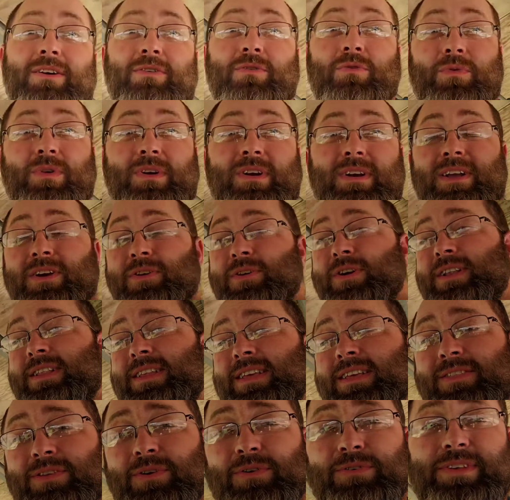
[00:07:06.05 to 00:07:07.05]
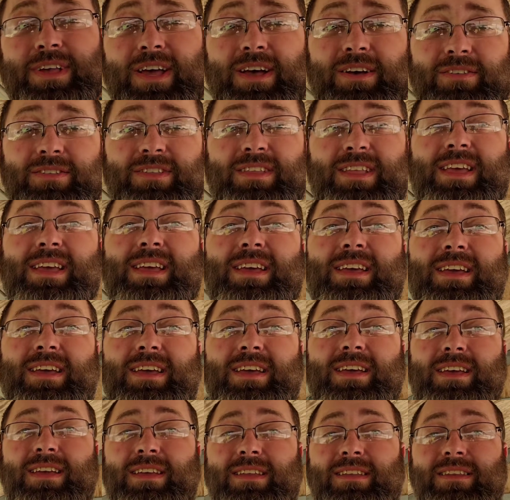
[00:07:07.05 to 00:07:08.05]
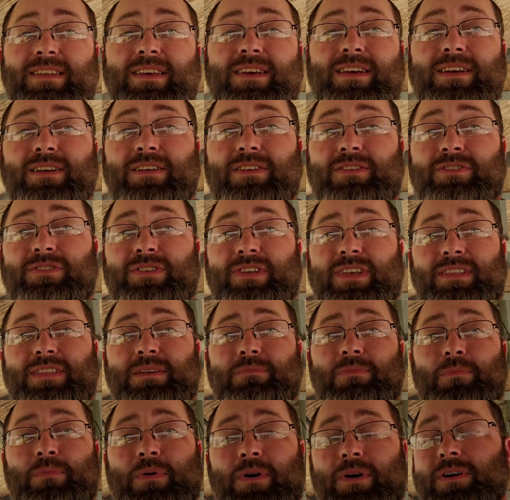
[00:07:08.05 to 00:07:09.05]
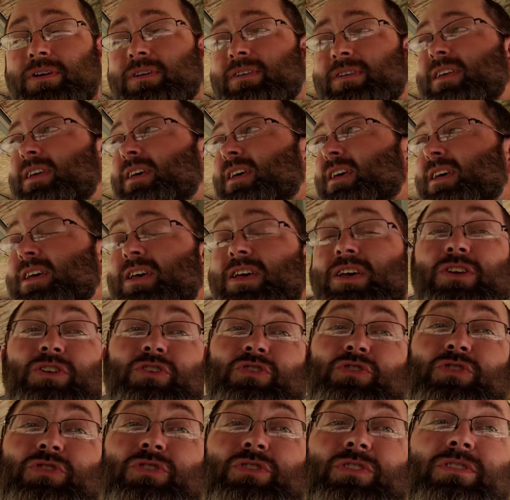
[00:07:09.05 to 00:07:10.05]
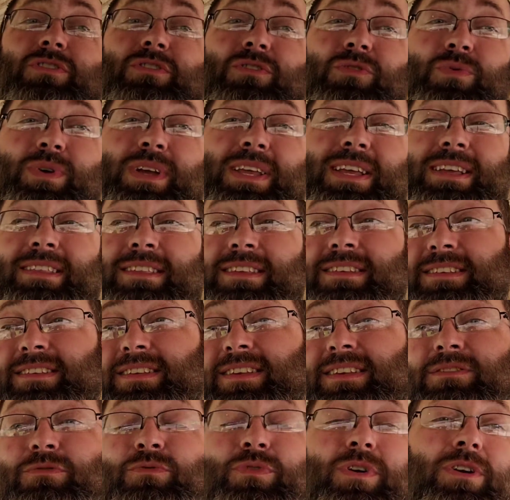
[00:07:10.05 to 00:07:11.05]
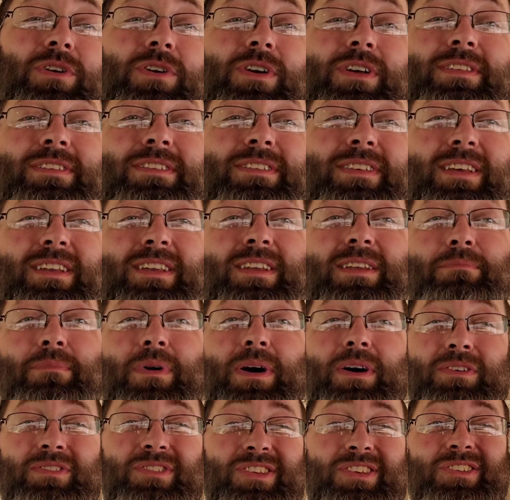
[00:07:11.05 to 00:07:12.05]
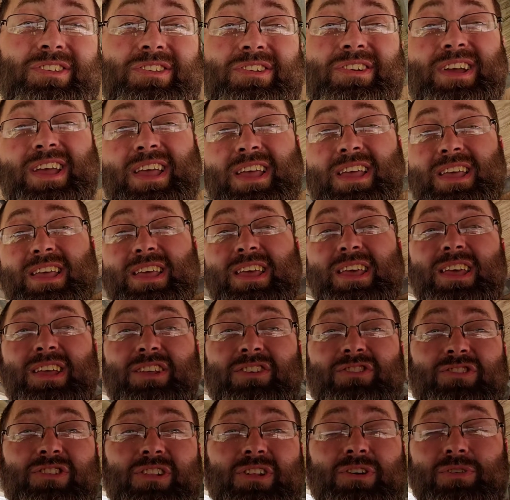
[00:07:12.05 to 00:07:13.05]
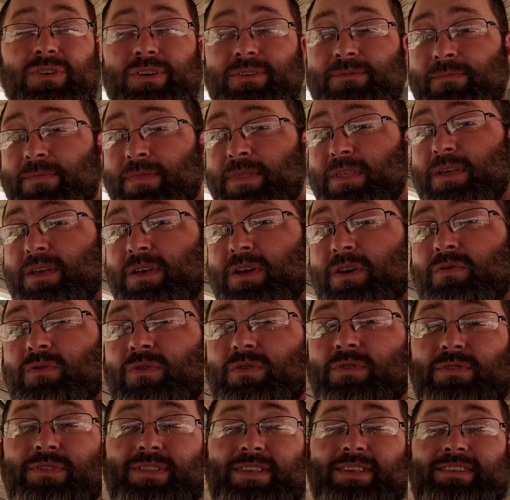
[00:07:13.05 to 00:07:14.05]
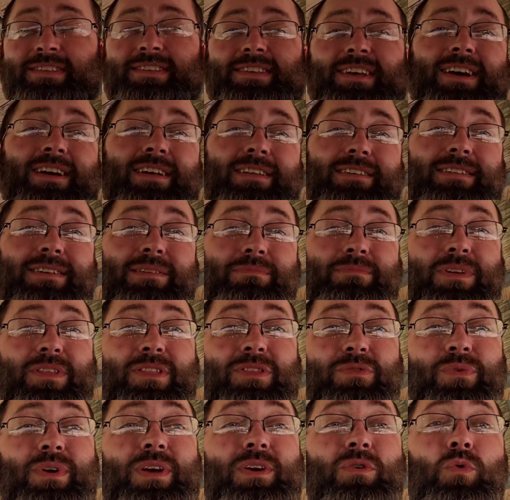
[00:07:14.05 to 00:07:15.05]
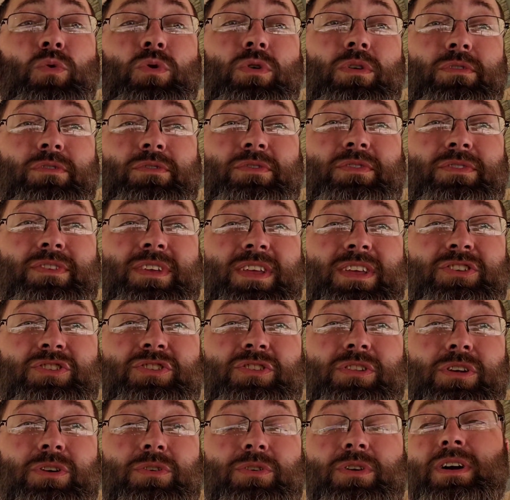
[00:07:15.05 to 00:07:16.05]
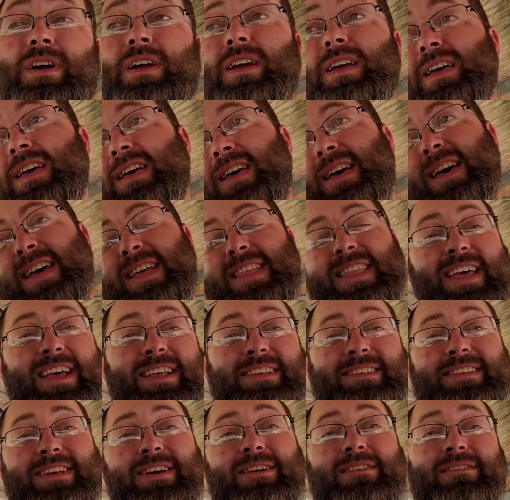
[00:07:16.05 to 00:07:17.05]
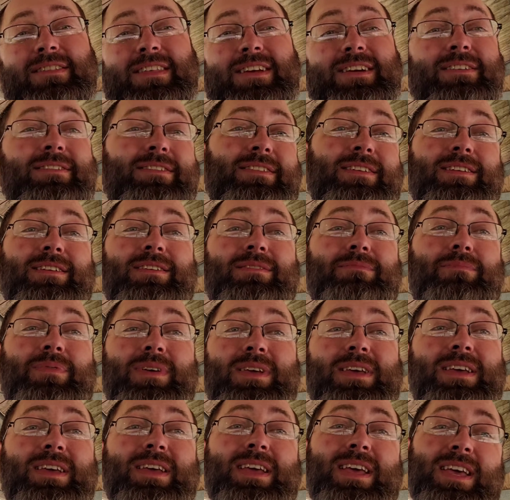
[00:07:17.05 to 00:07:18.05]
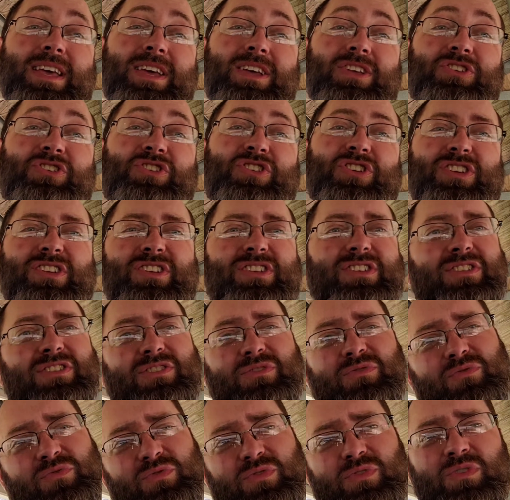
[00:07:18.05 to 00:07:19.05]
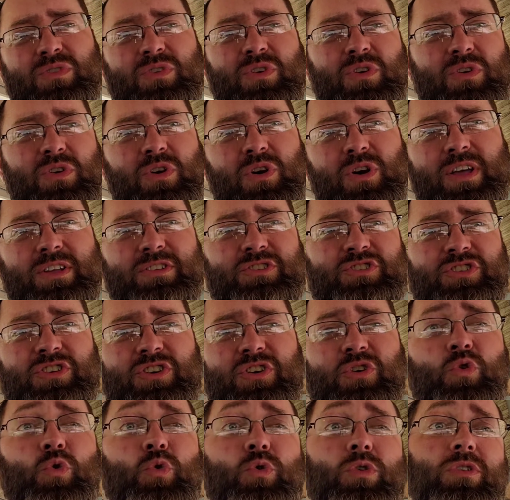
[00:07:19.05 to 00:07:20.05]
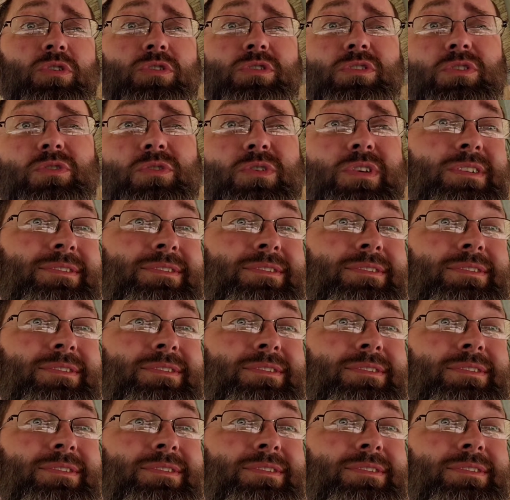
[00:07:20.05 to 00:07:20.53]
We're gonna go ahead and get those out and get them apart, so we can get the rear end sitting about another inch lower. Well, on this side it's going to be 3/4 of an inch lower, and that side there's going to be inch and a quarter lower.